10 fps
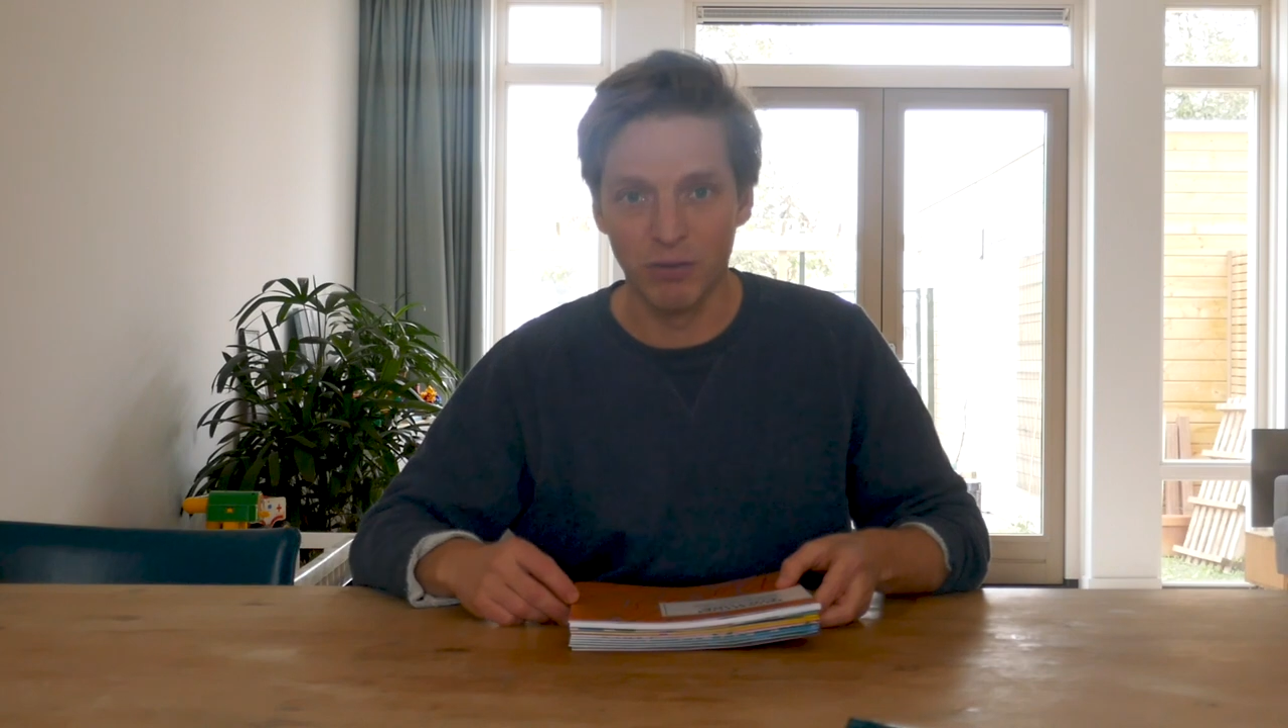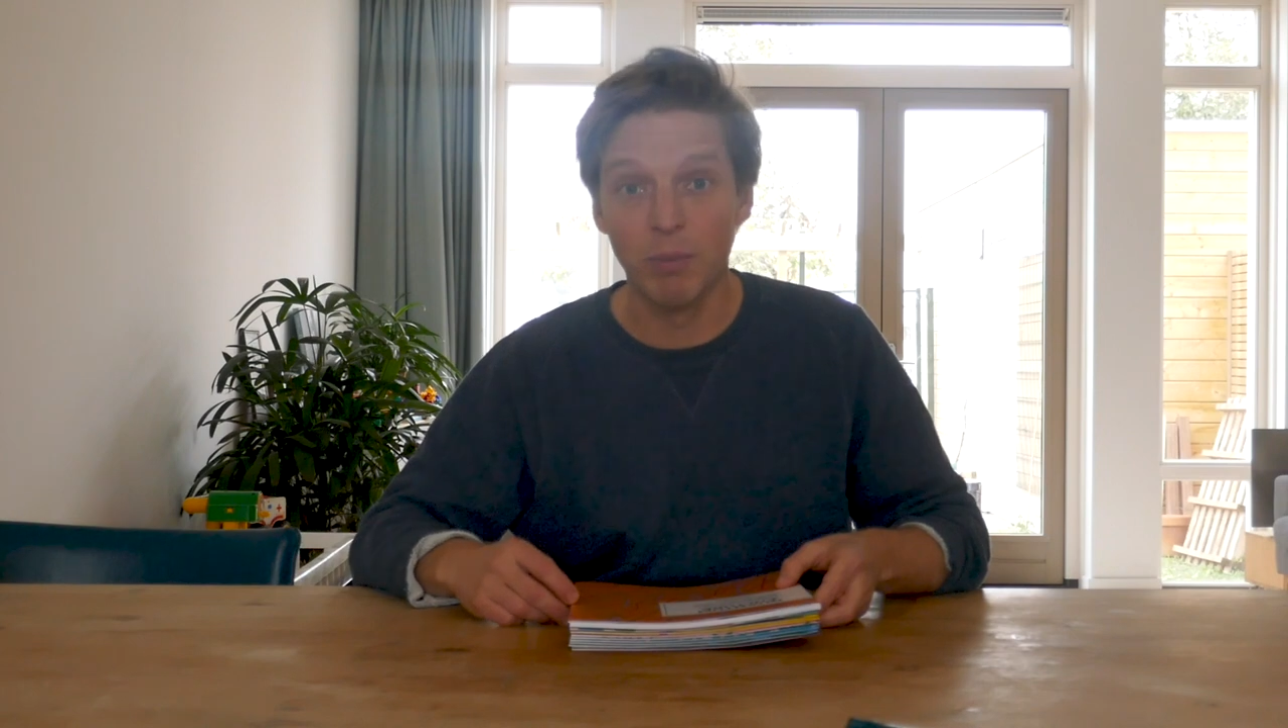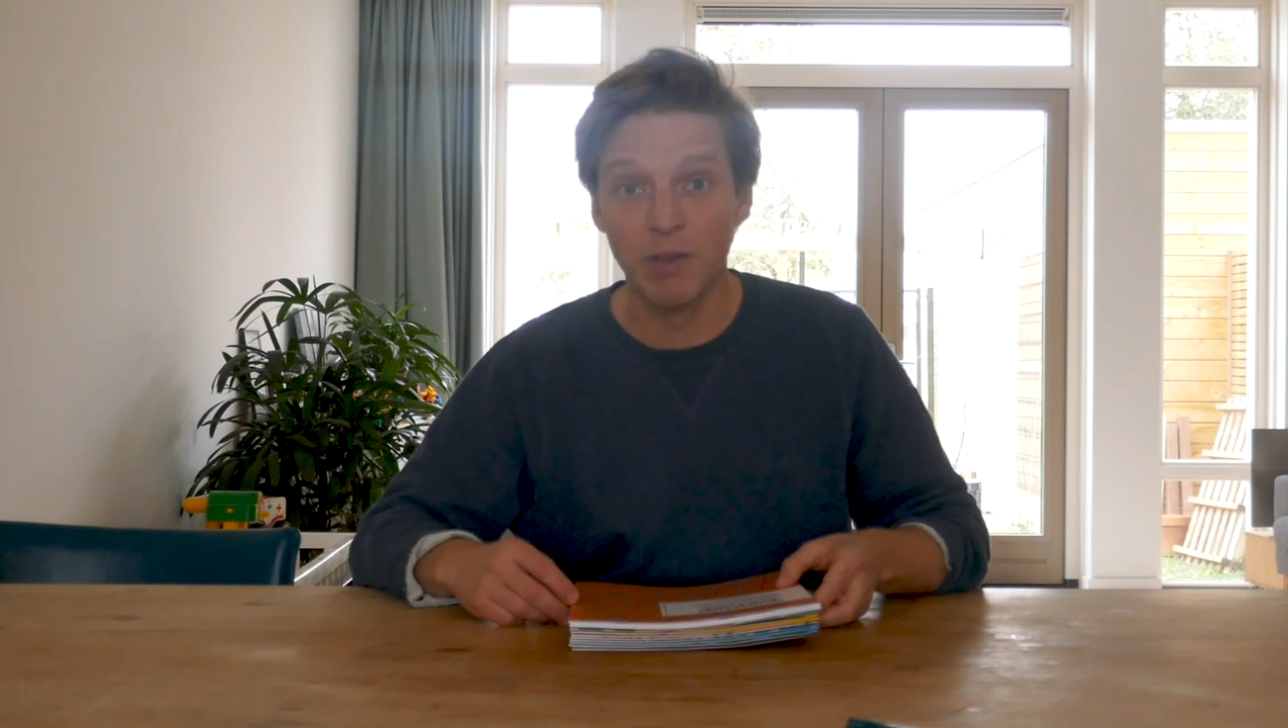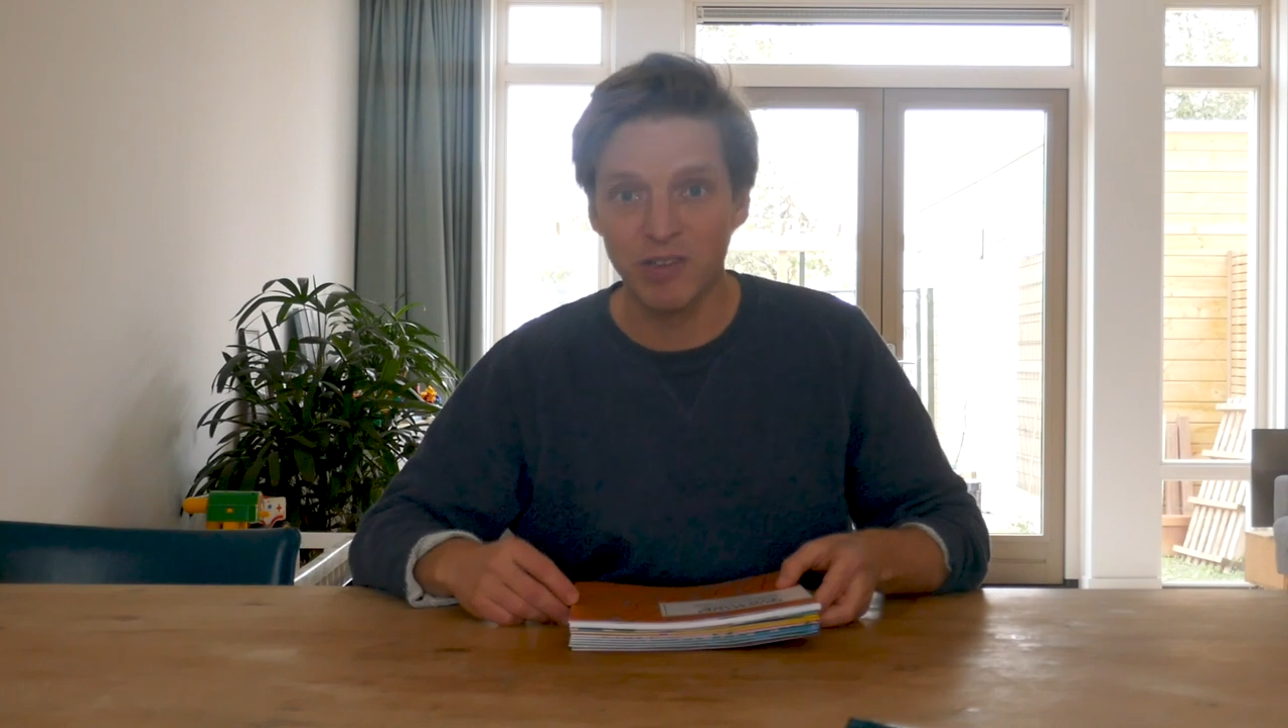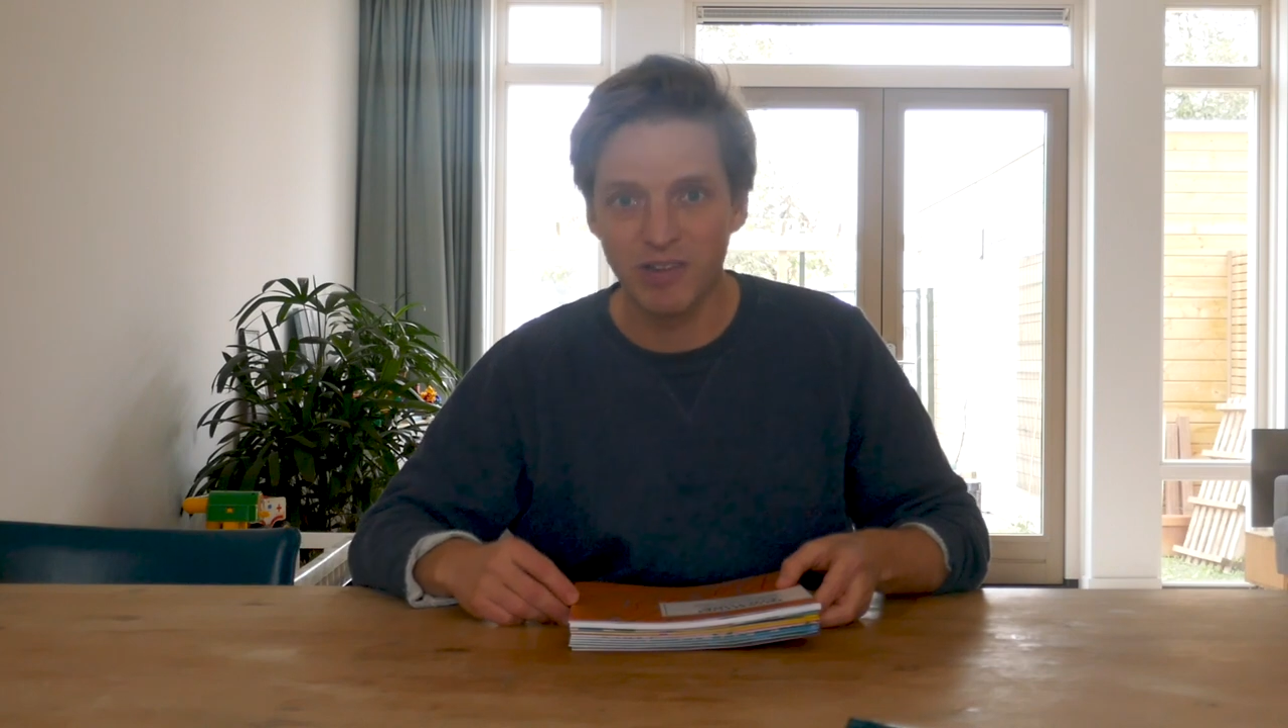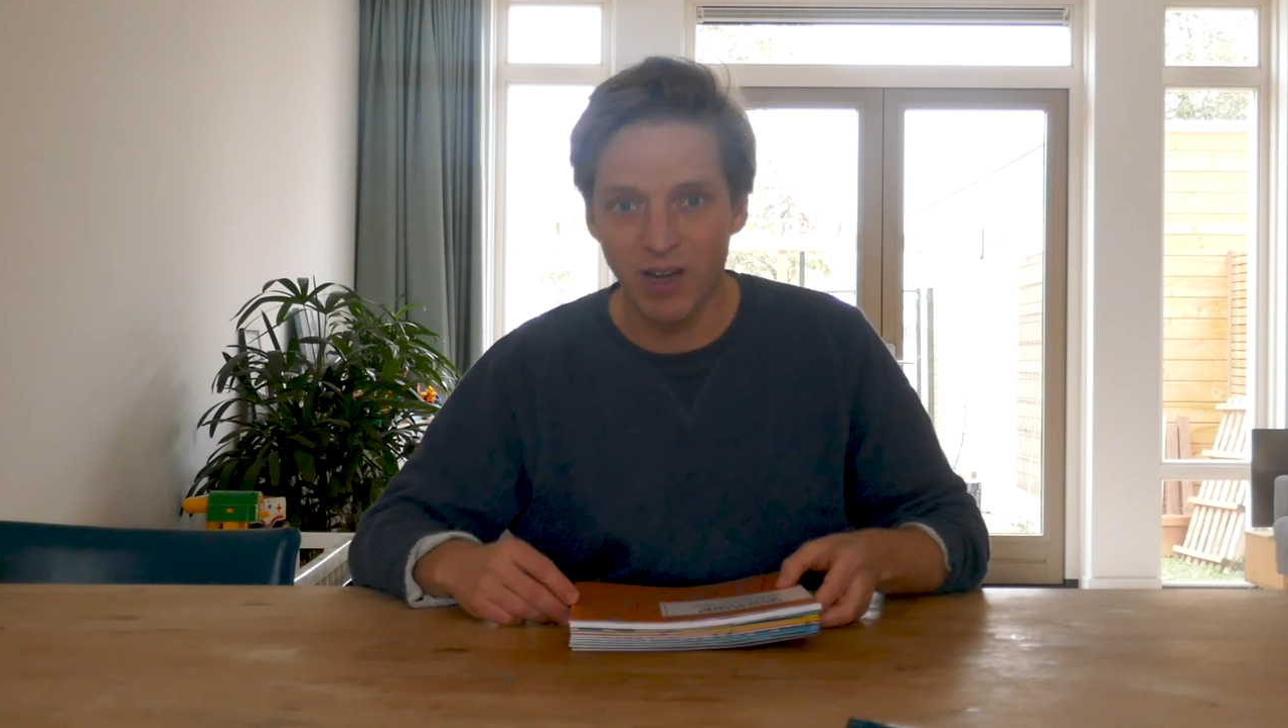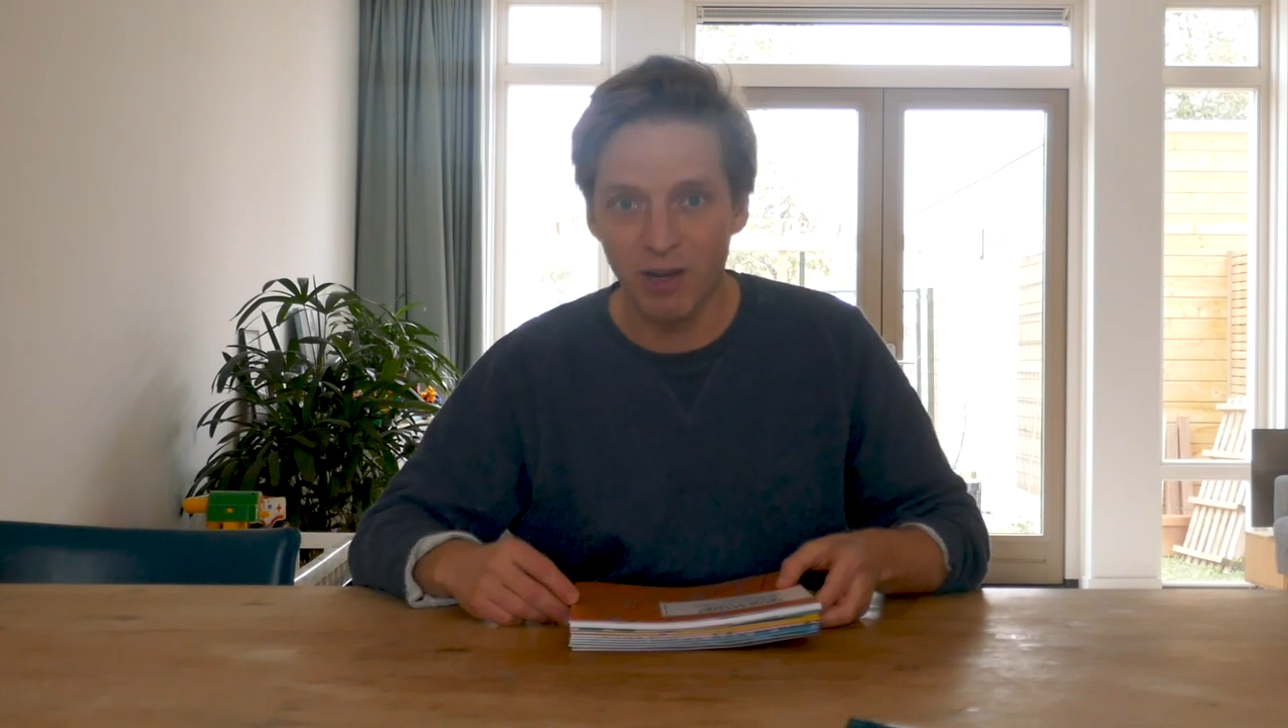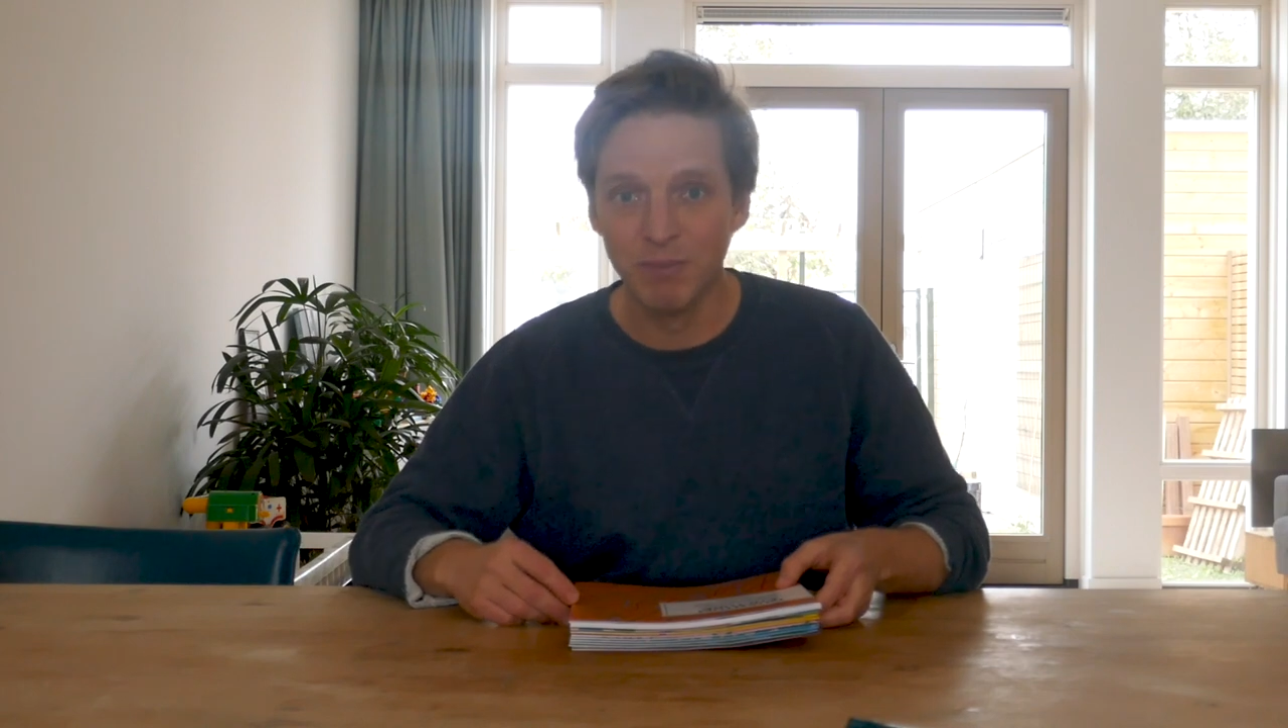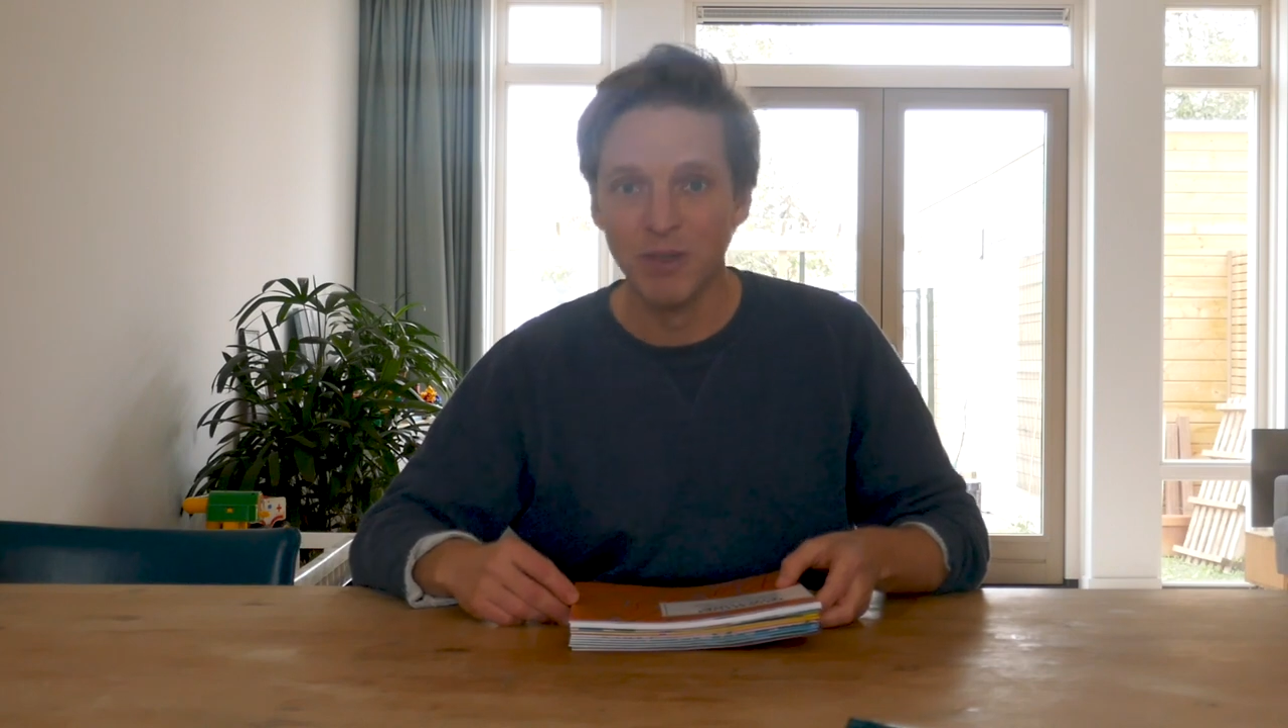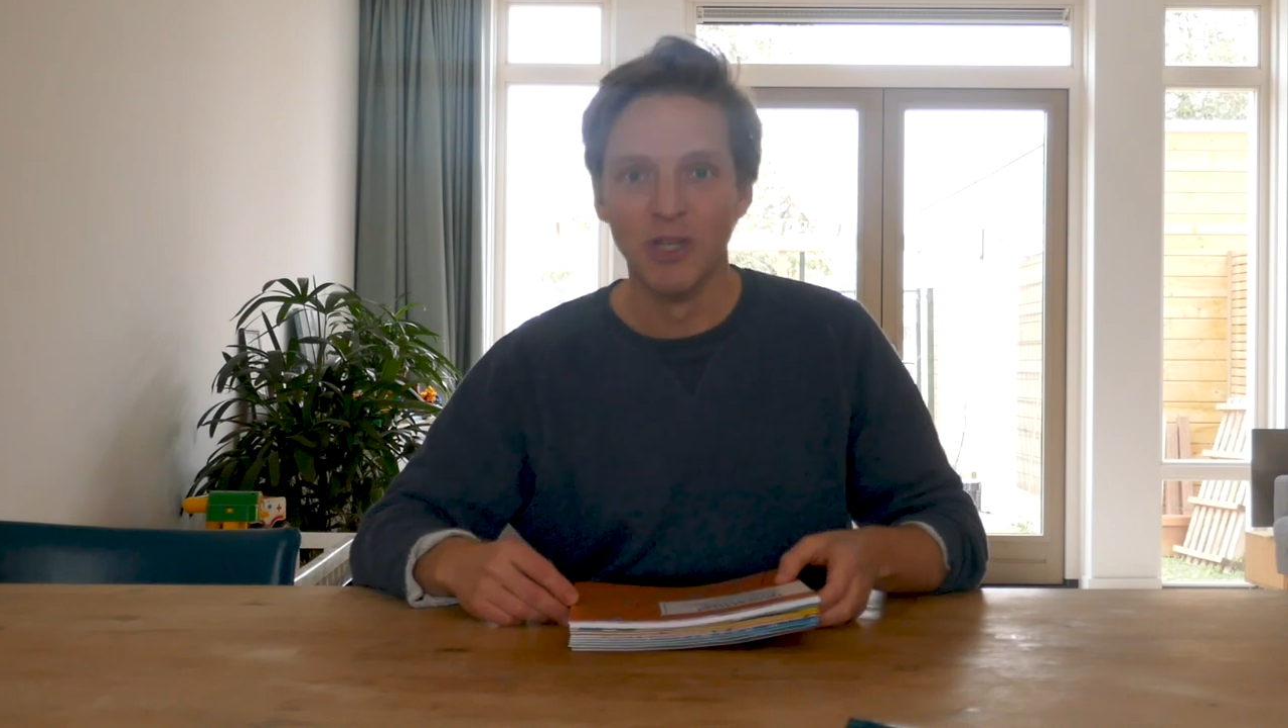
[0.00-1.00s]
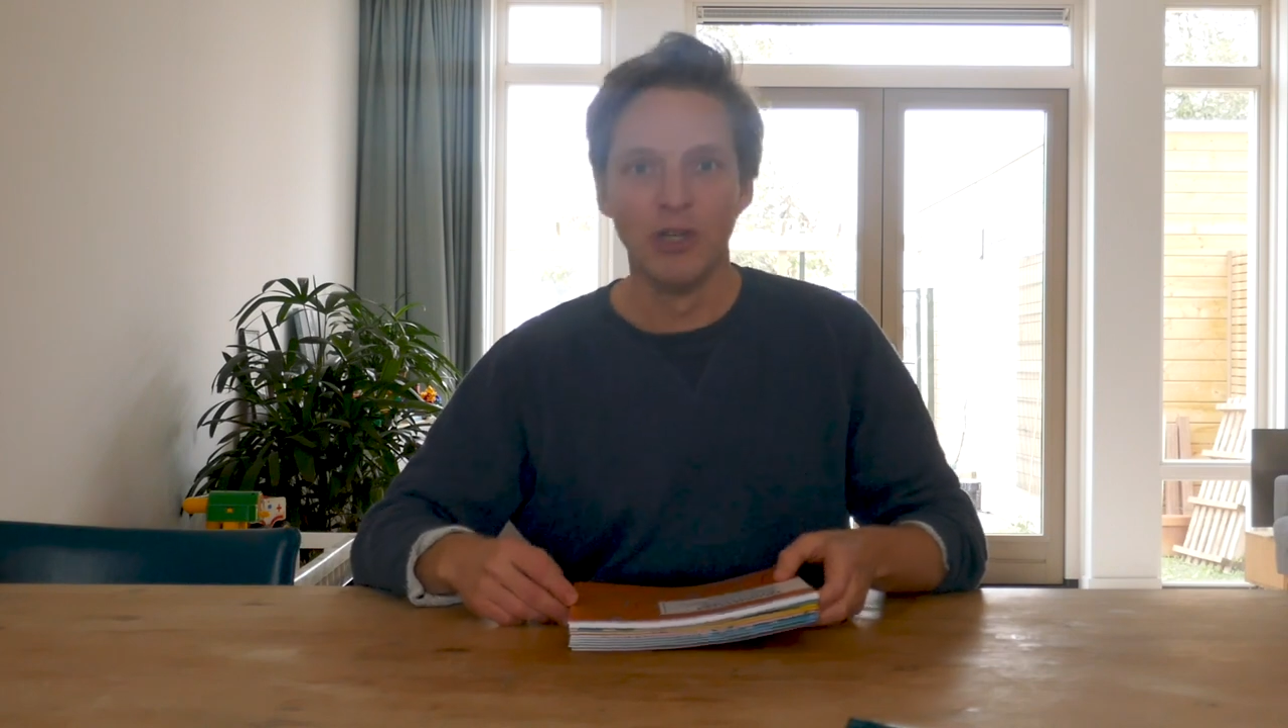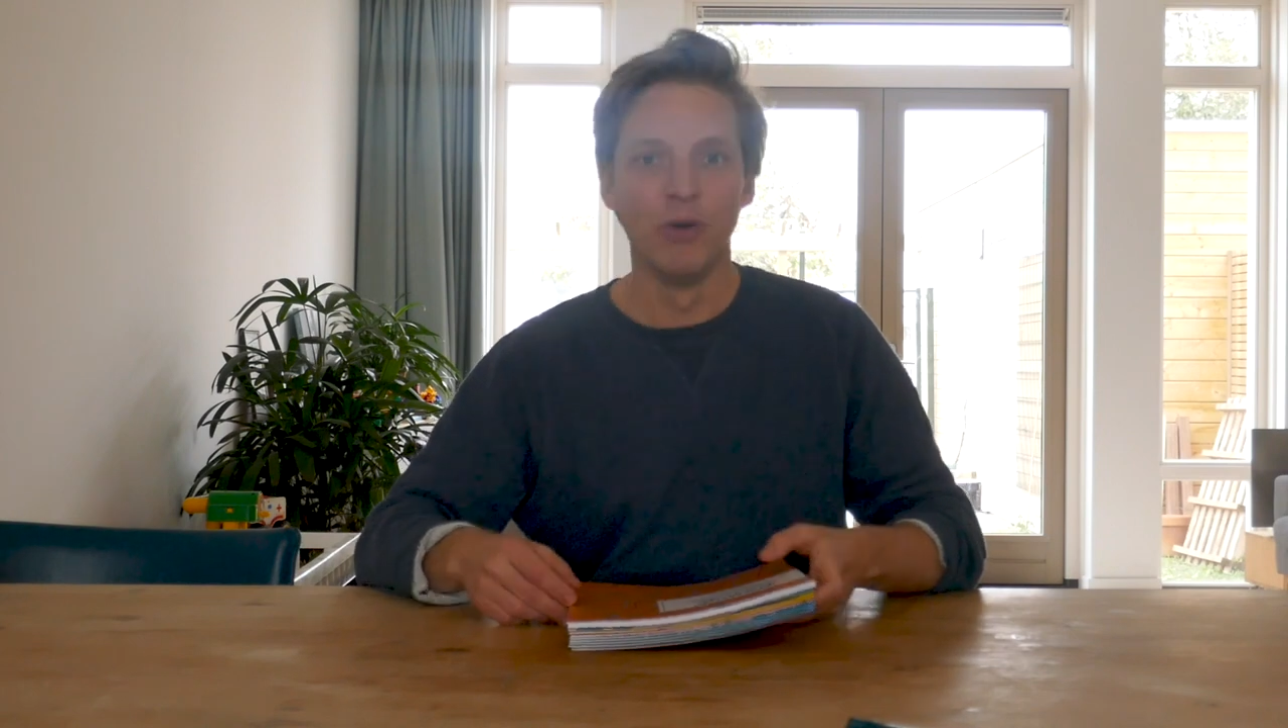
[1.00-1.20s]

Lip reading: Robin Stumm,